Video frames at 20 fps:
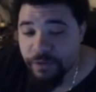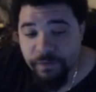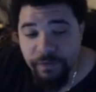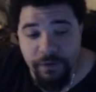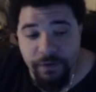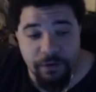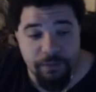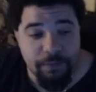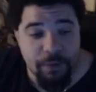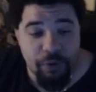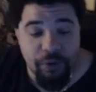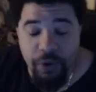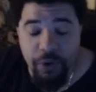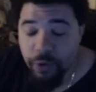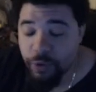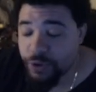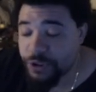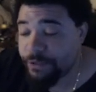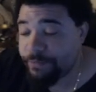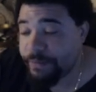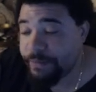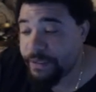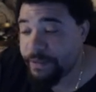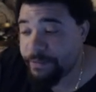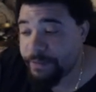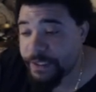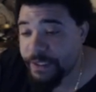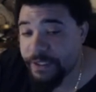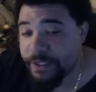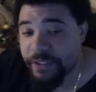for both OG
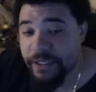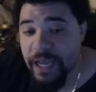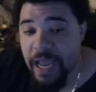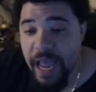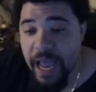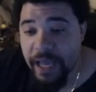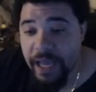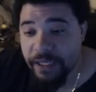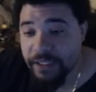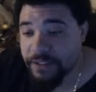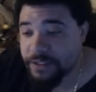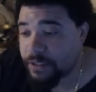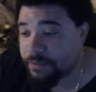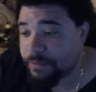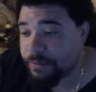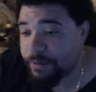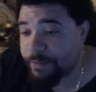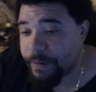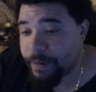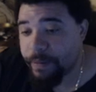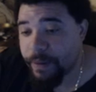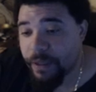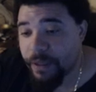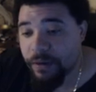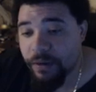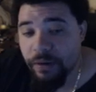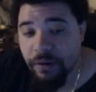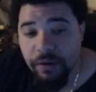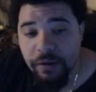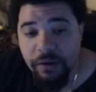BB and Summer BB,